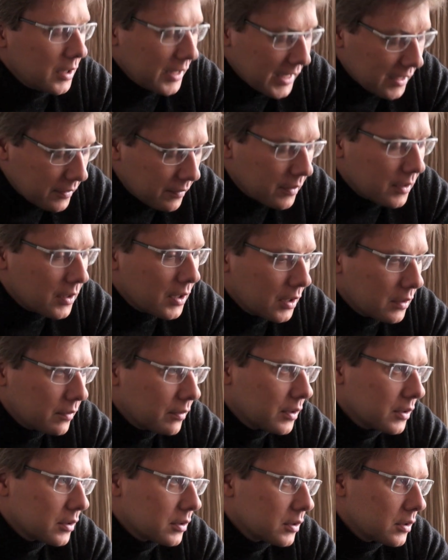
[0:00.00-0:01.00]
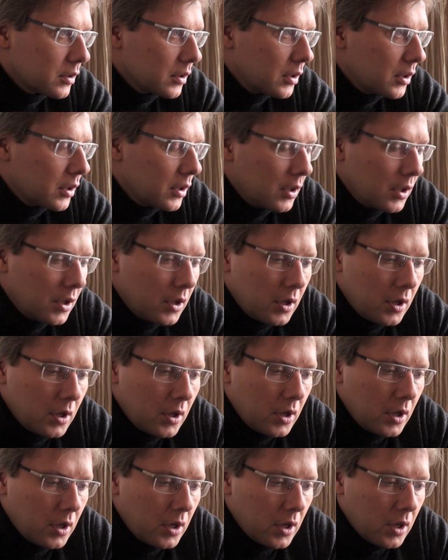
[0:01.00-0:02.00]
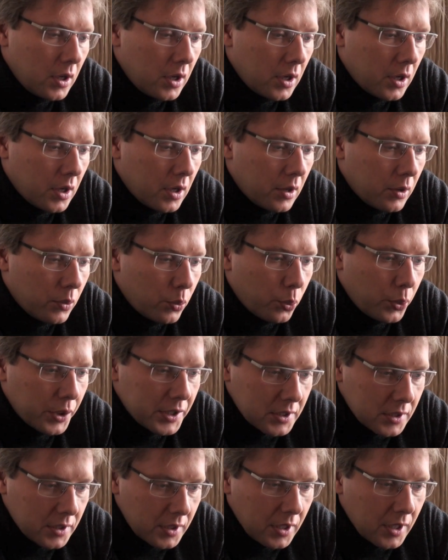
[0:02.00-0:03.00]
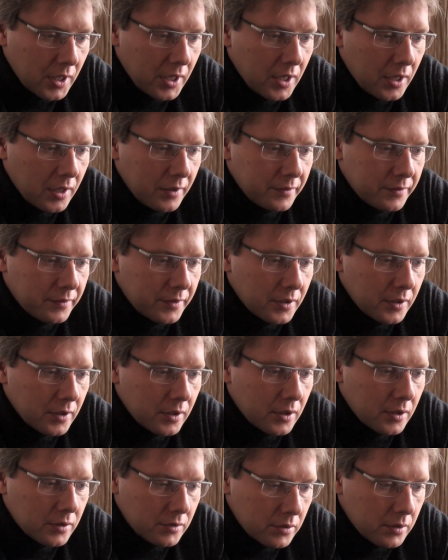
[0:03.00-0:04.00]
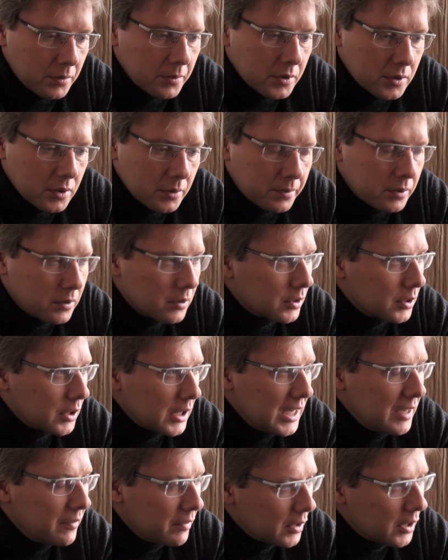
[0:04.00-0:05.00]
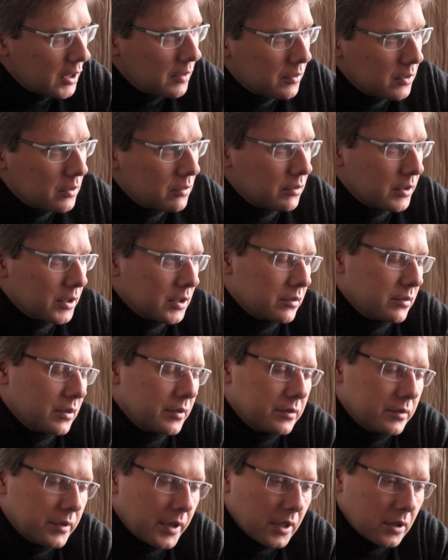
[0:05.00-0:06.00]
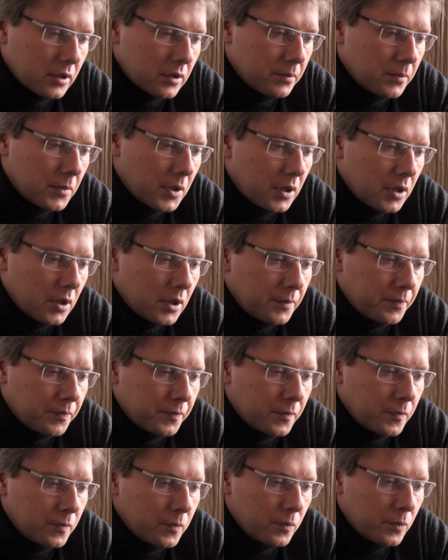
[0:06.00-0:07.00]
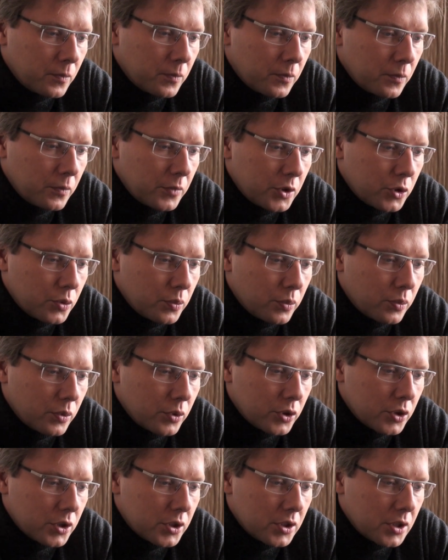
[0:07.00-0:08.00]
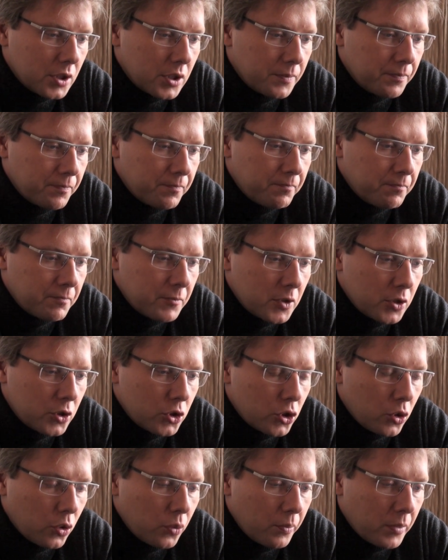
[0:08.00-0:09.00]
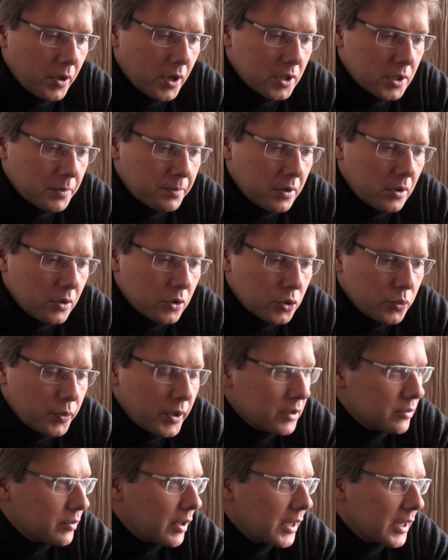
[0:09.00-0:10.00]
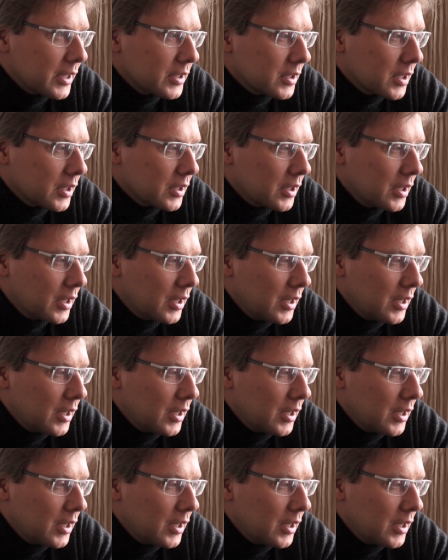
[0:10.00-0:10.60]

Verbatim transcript: Latvian Latvians. Uh, we still have uh, considerable support, even even during the referendum, um, which was um, shown by the polls we are running that